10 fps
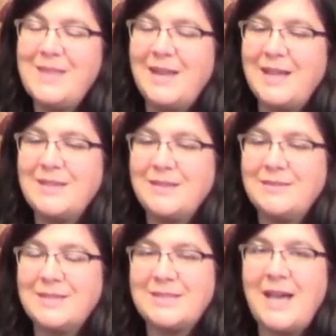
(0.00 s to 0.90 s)
And I
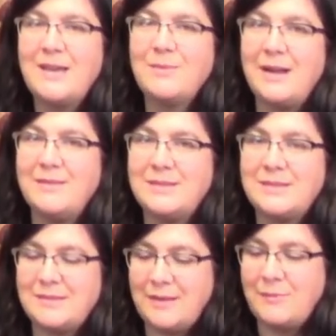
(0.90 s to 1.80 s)
decided when I
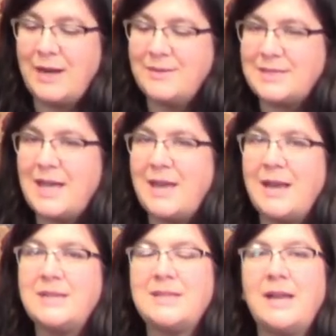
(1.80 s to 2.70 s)
was 10,
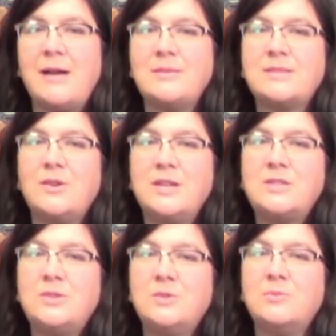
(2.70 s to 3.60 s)
I decided I was going
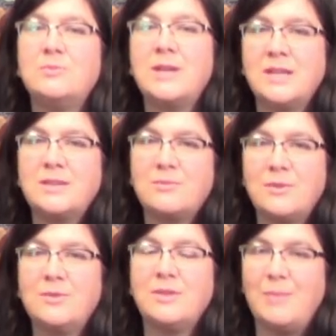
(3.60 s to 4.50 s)
to read
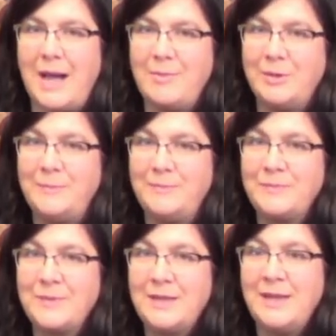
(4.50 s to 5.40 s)
through the Bible.
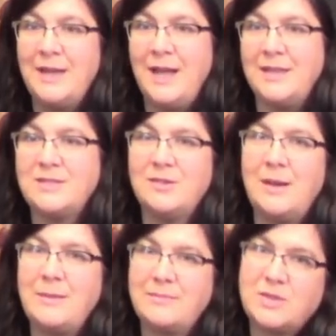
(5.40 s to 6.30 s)
And so
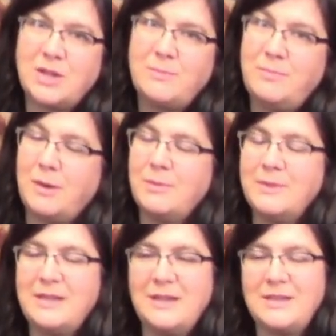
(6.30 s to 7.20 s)
I took
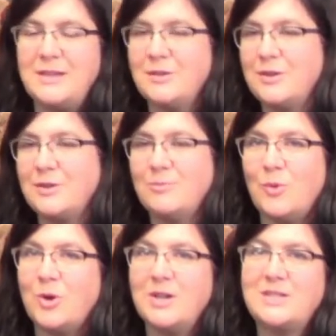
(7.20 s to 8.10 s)
probably a year or
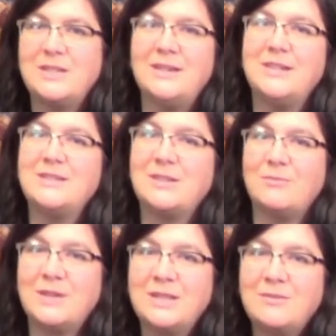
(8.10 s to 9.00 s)
more to
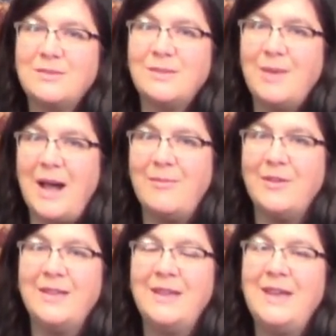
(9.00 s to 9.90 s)
read through the
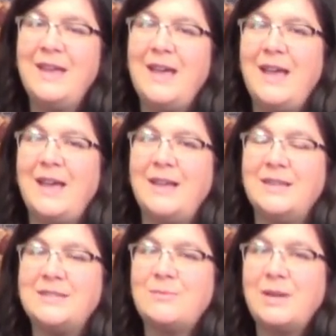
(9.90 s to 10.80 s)
Bible.
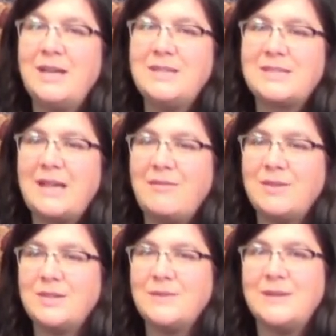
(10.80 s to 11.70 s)
And what I
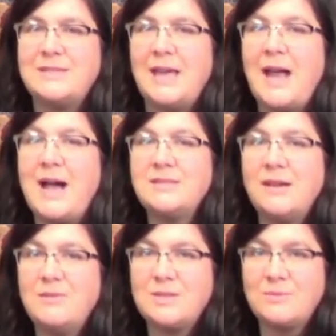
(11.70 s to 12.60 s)
discovered was that as I
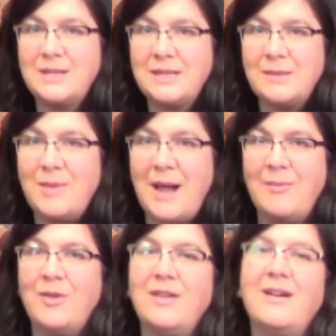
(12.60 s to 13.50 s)
was reading the
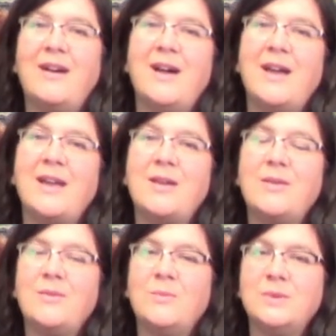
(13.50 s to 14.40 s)
Bible, I
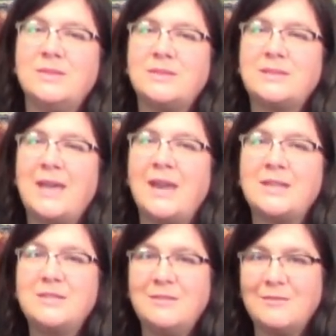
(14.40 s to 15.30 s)
was getting
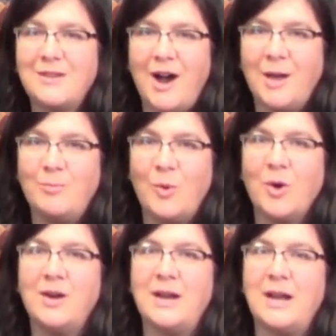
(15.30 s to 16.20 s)
to know God
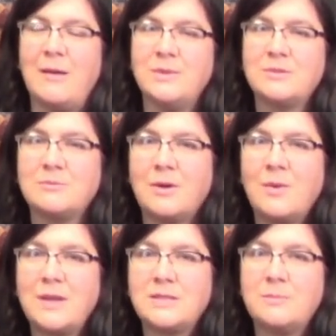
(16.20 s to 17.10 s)
more and I was
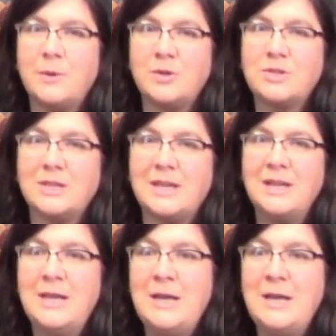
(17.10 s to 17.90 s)
growing spiritually.